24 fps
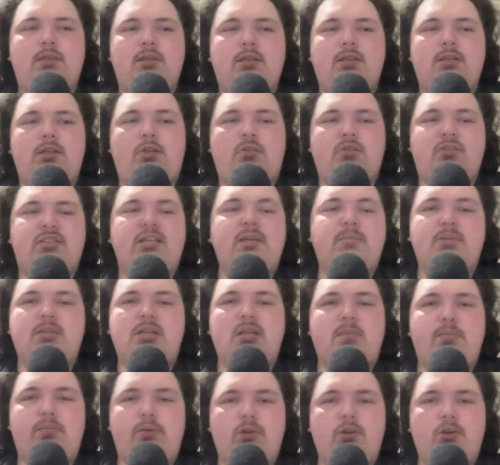him
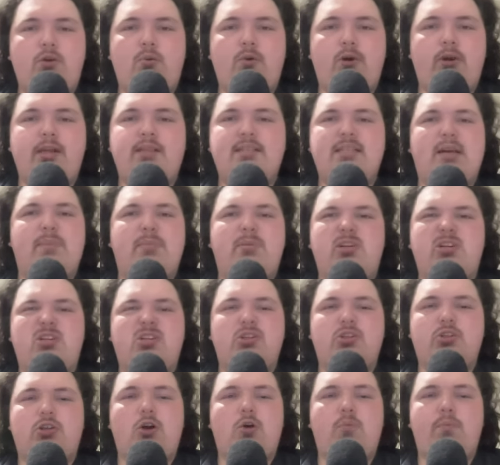to the blue where he's able to
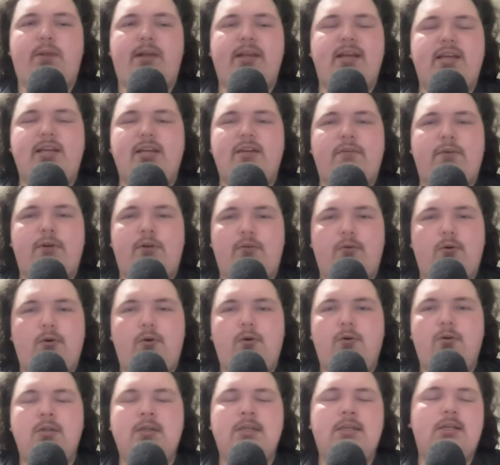just go play a different
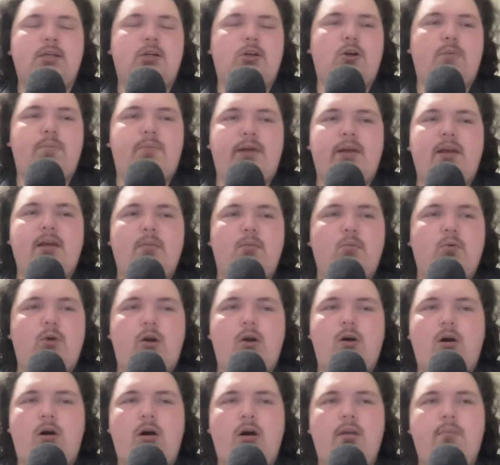role, go play a
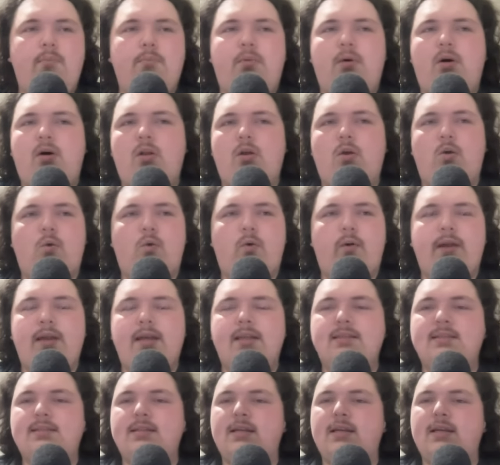more on-ball
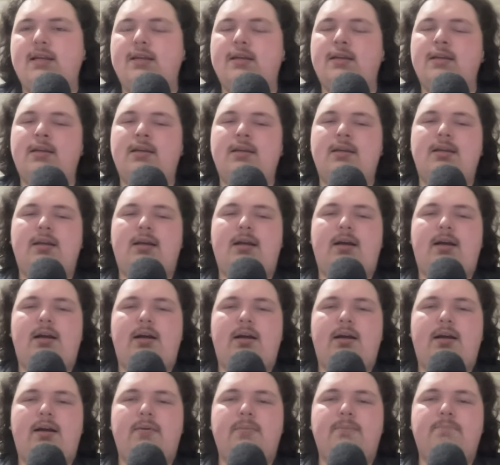oriented,
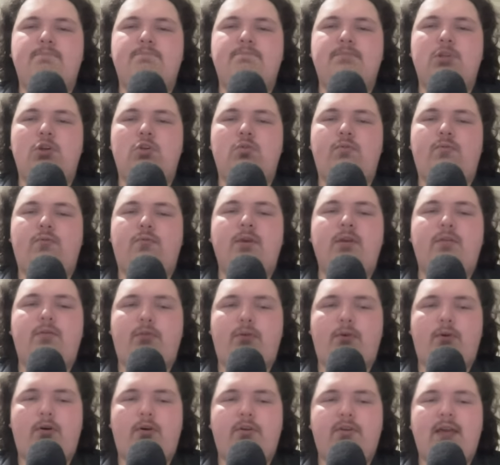
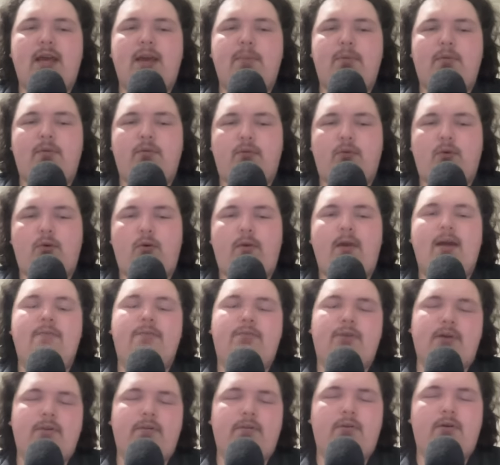free-for-all type of role.
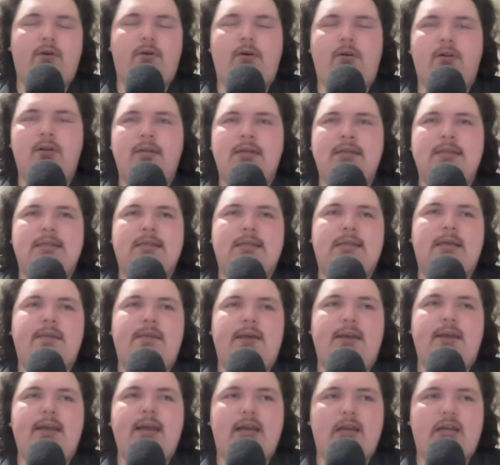Not free-for-all in
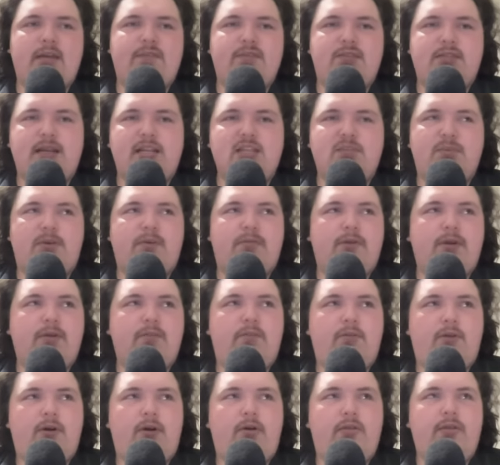the negative sense, but
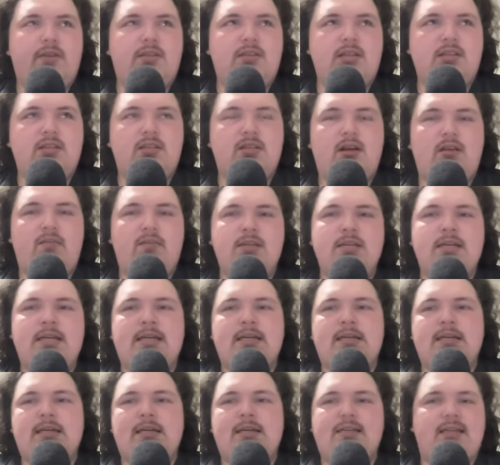free-for-all in the sense of
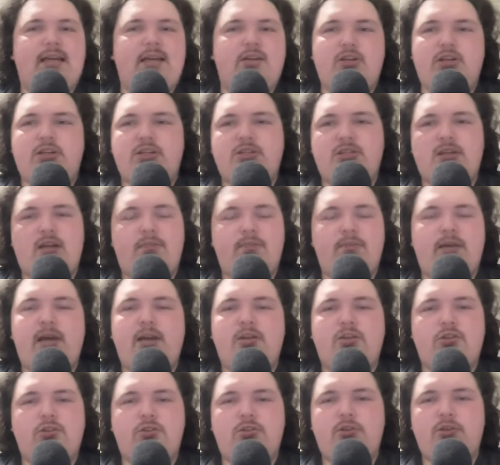he's not just some
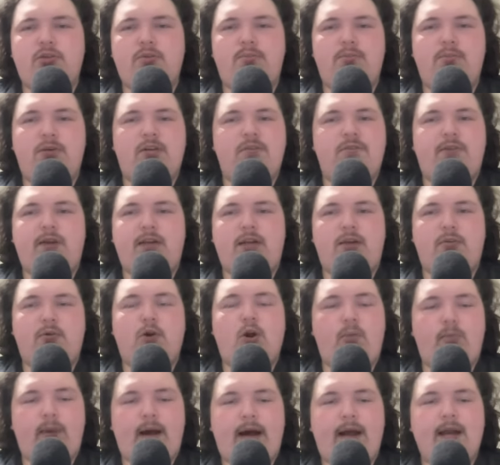catch-and-shoot defending
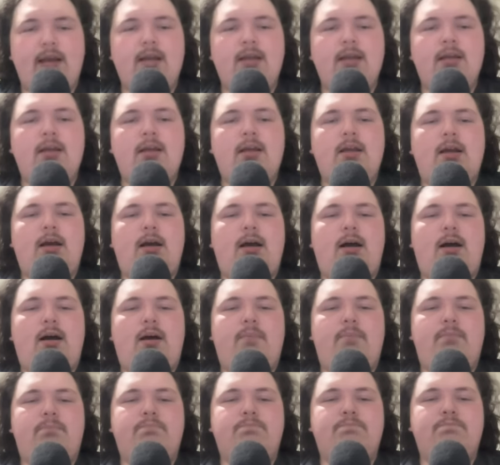robot. Not